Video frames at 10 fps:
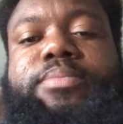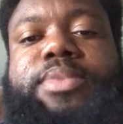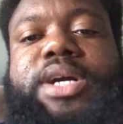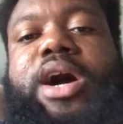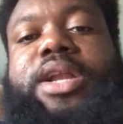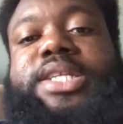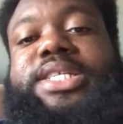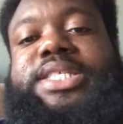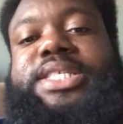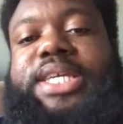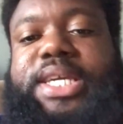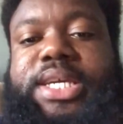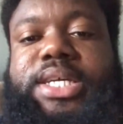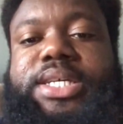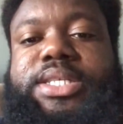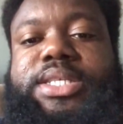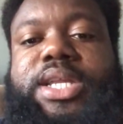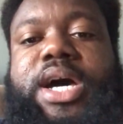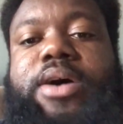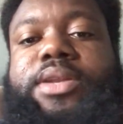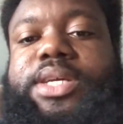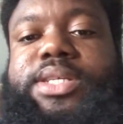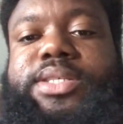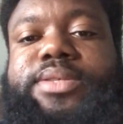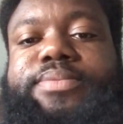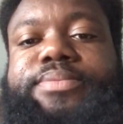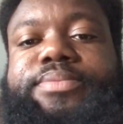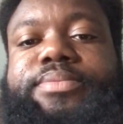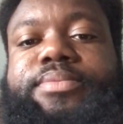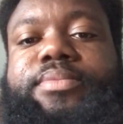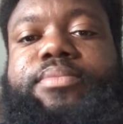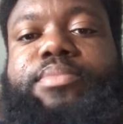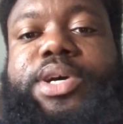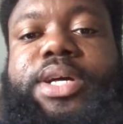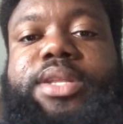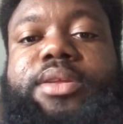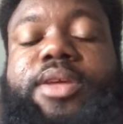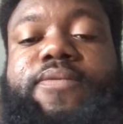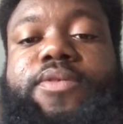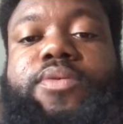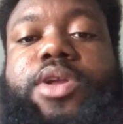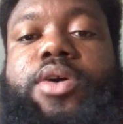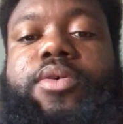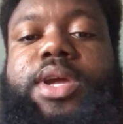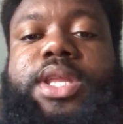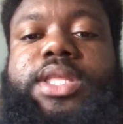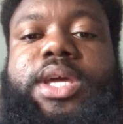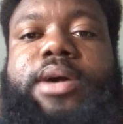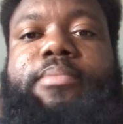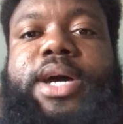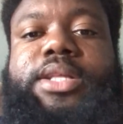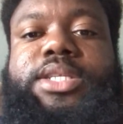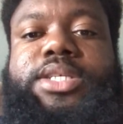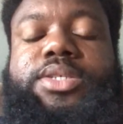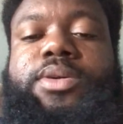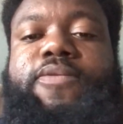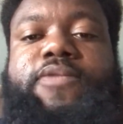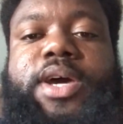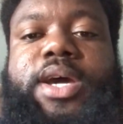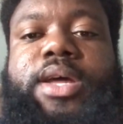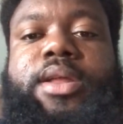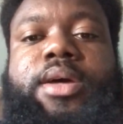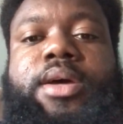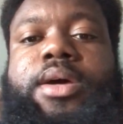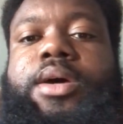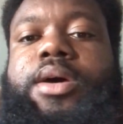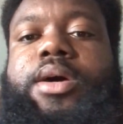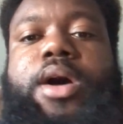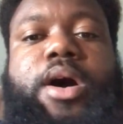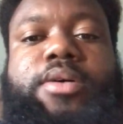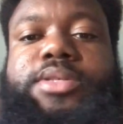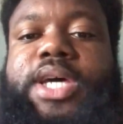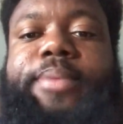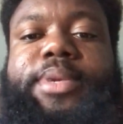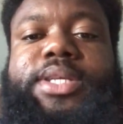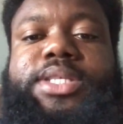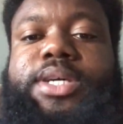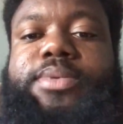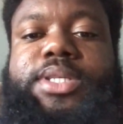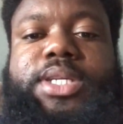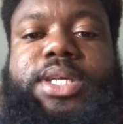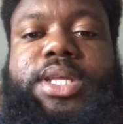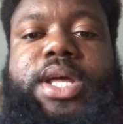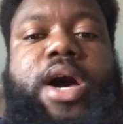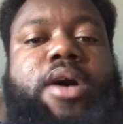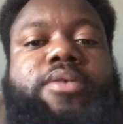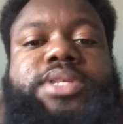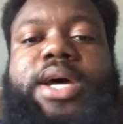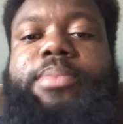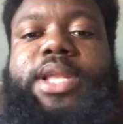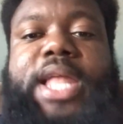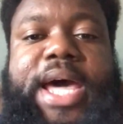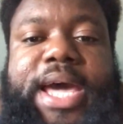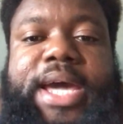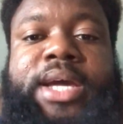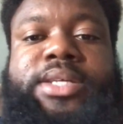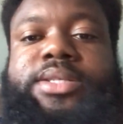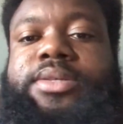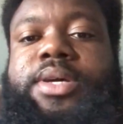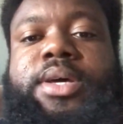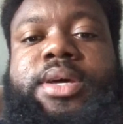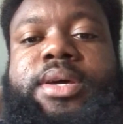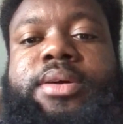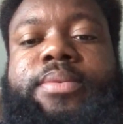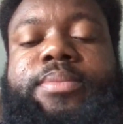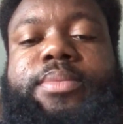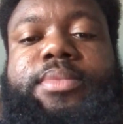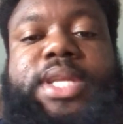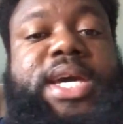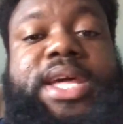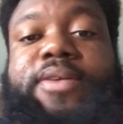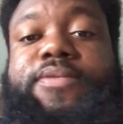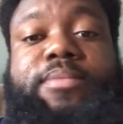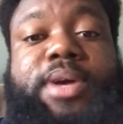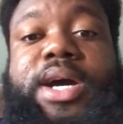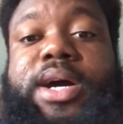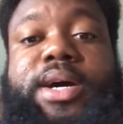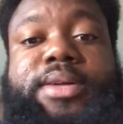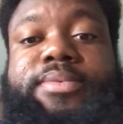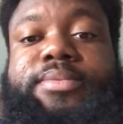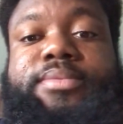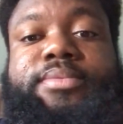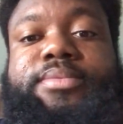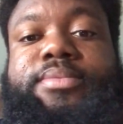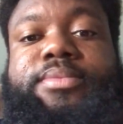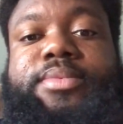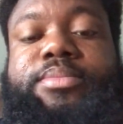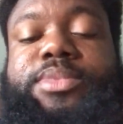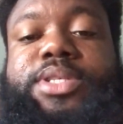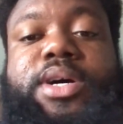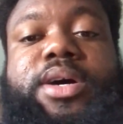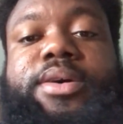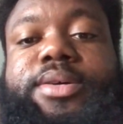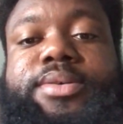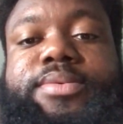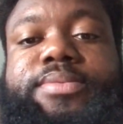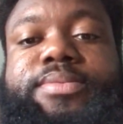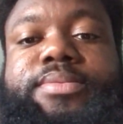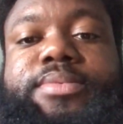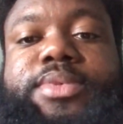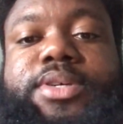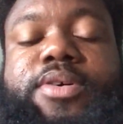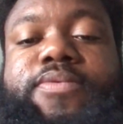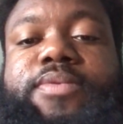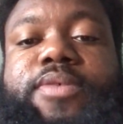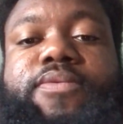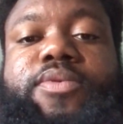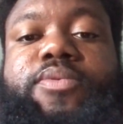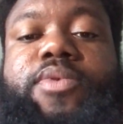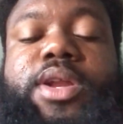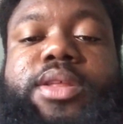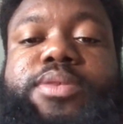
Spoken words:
calling it sins and all this. But if you know anything about this, you can find all type of deception in it, all type of lies. That ain't from God. I'm sorry. So if you one of these